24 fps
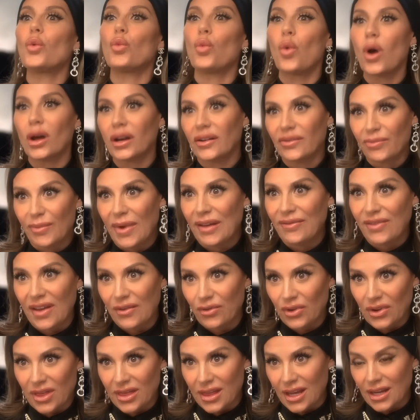One of my
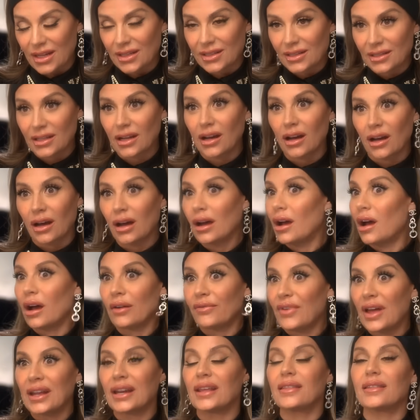favorite things
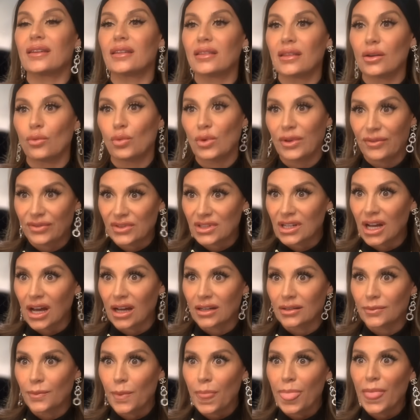of anything that we've
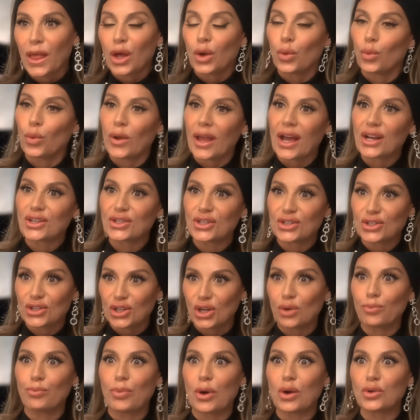done, we actually
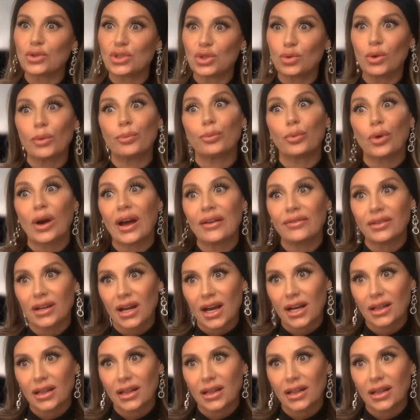took a boat to a private